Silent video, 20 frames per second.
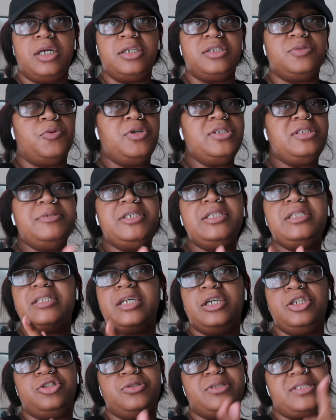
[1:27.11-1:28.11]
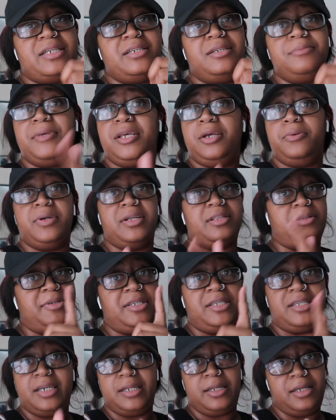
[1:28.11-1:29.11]
just wanted to make this intro because I didn't make one at the
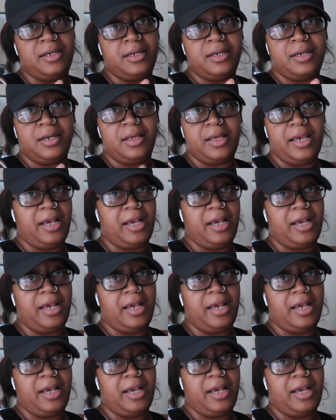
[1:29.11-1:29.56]
beginning.